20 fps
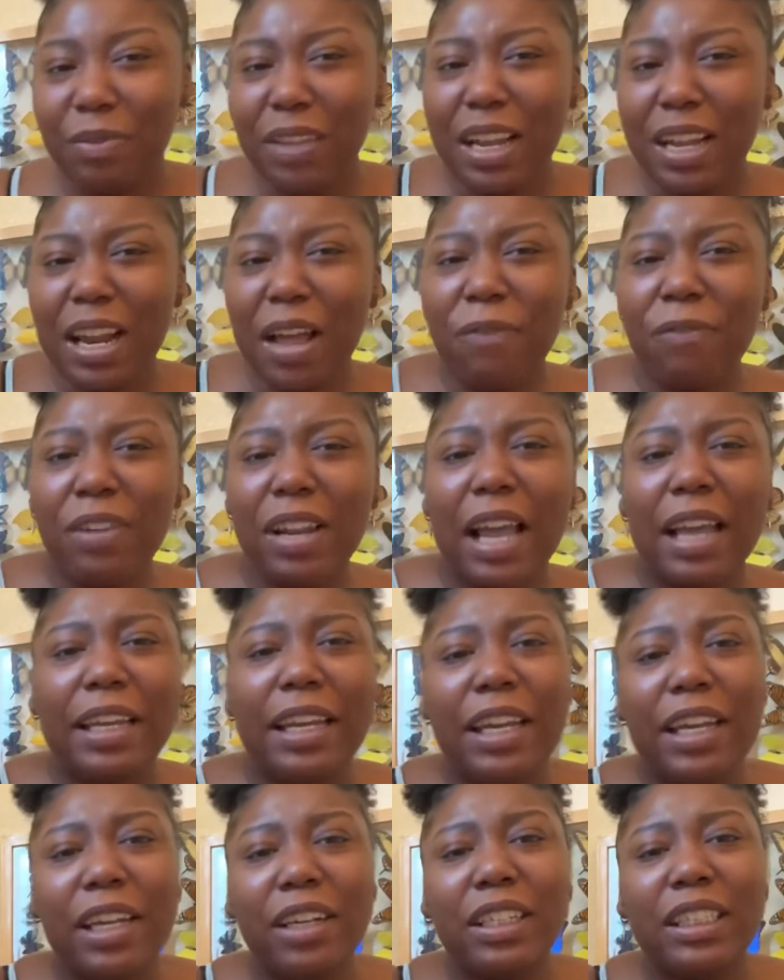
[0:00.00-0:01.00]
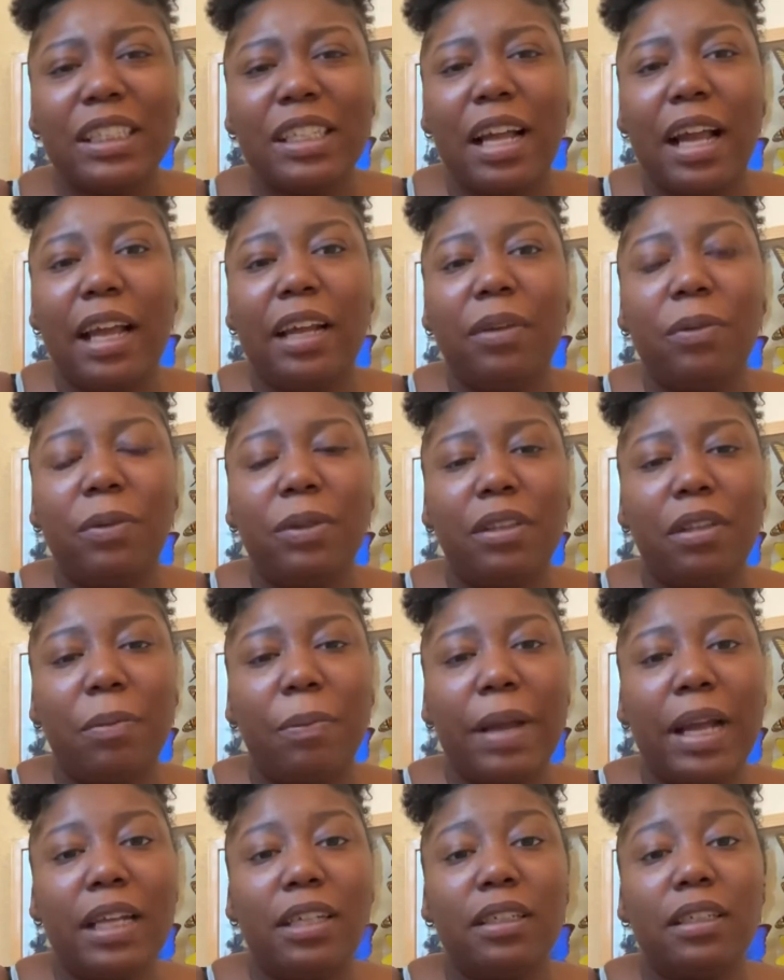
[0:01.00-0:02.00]
And I feel like here it's like with the
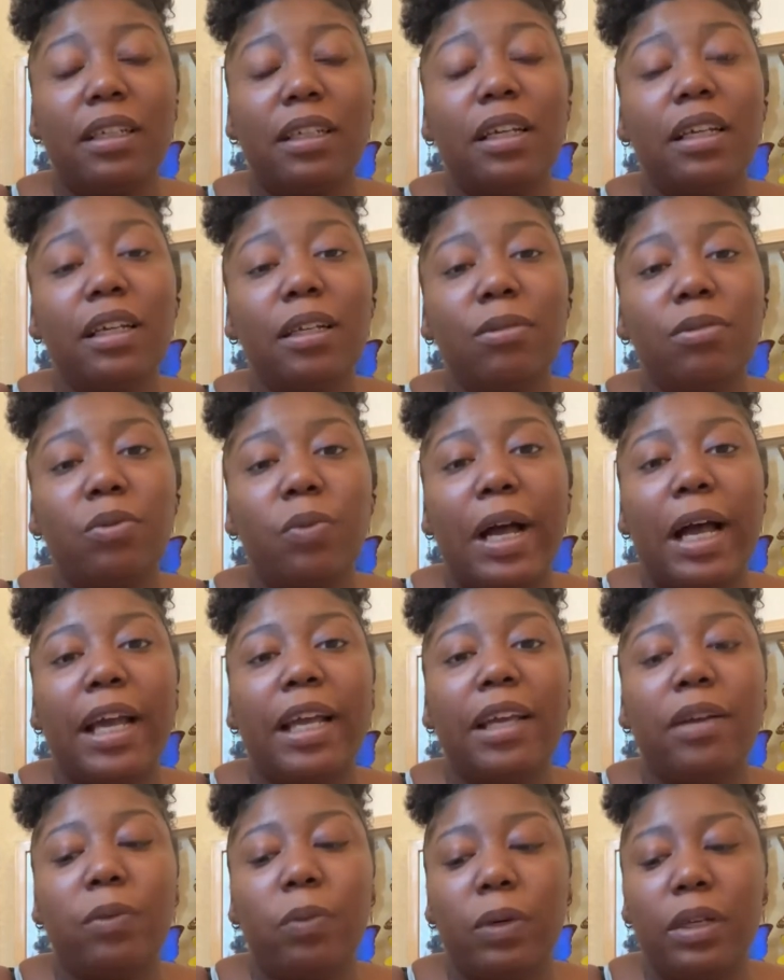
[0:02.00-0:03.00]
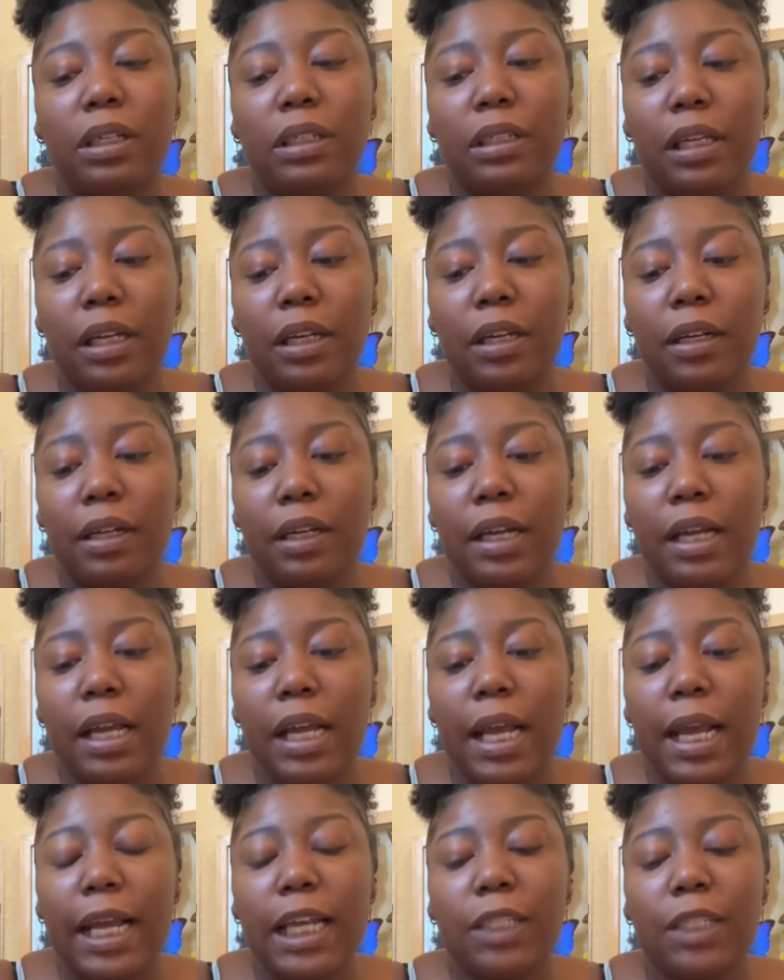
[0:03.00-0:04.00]
Page of Cups, why it was here
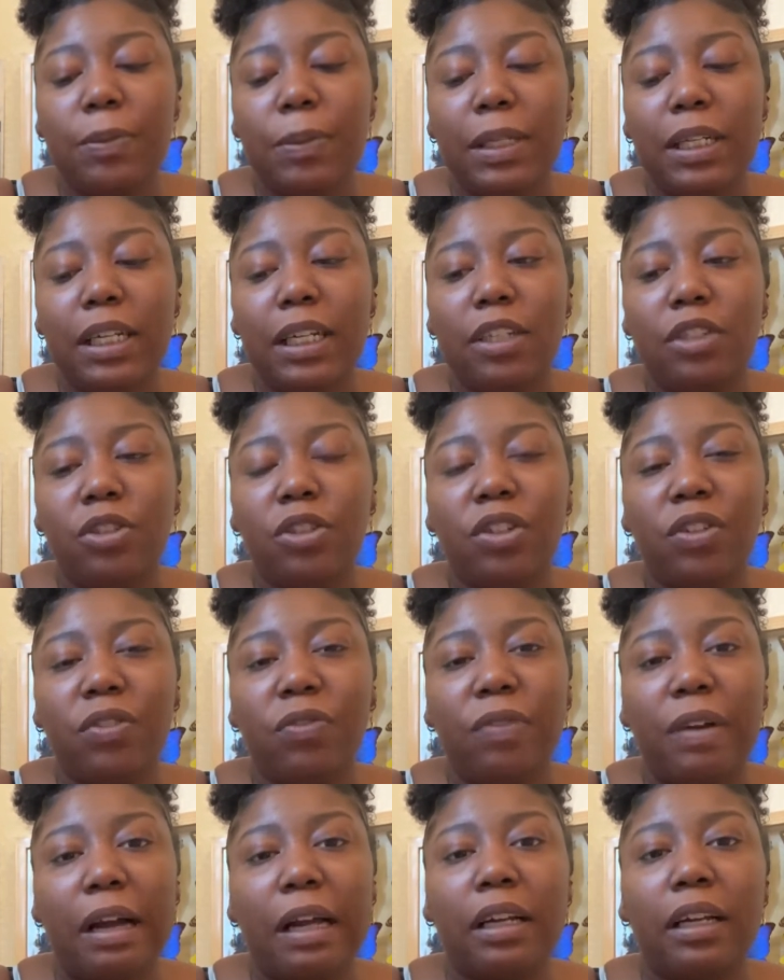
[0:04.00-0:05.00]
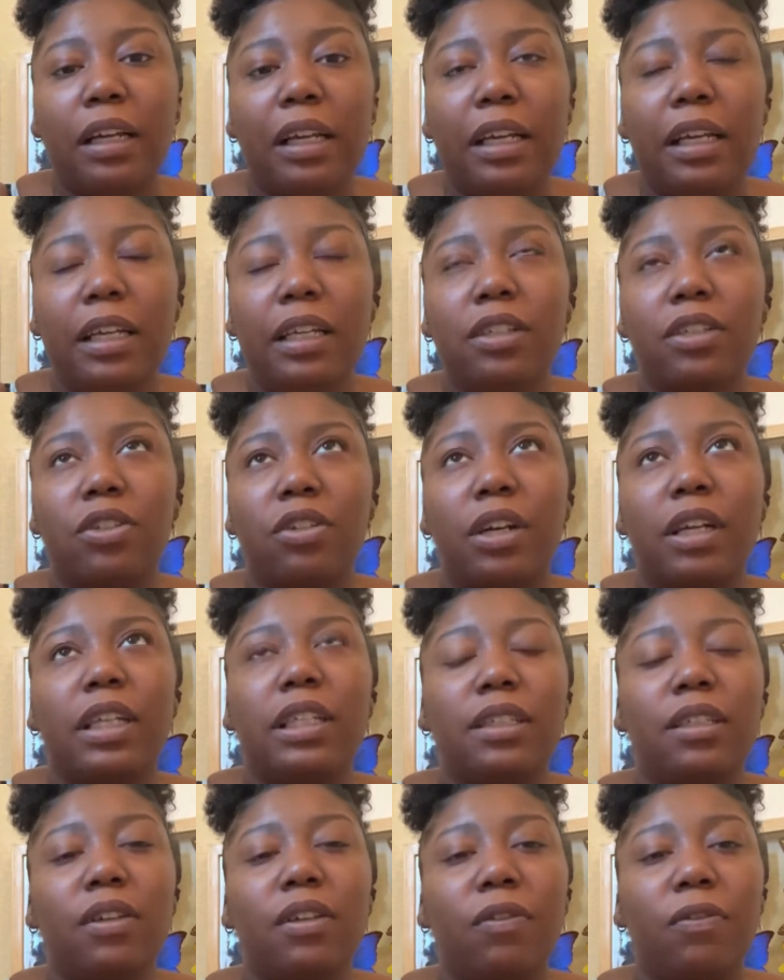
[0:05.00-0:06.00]
is because you're finally
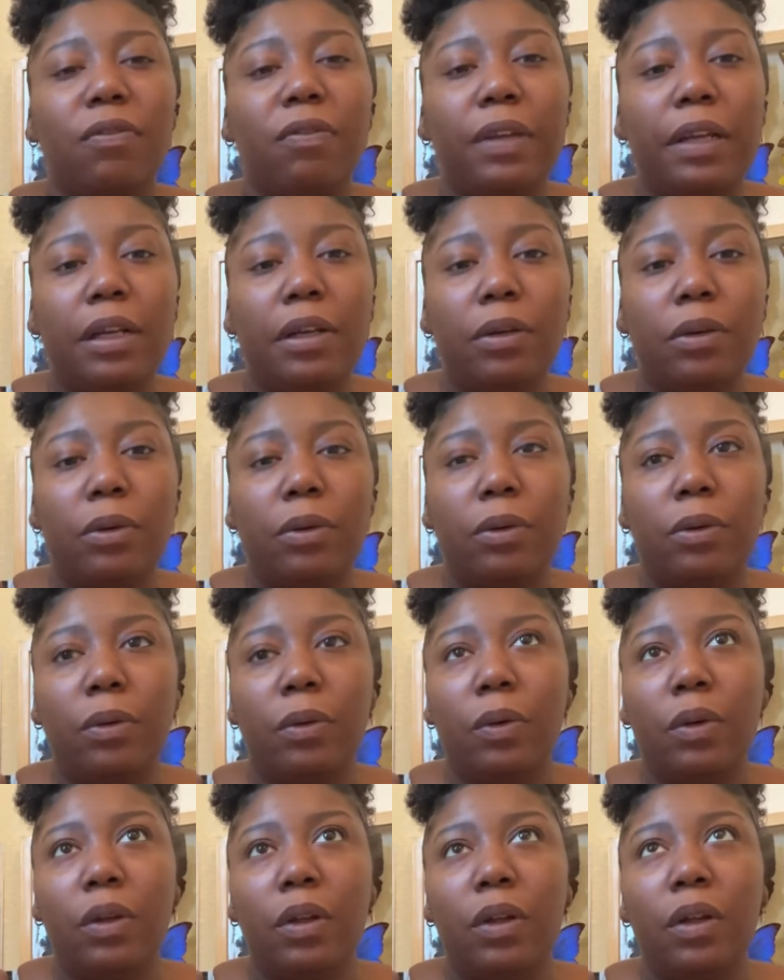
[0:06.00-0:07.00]
starting to feel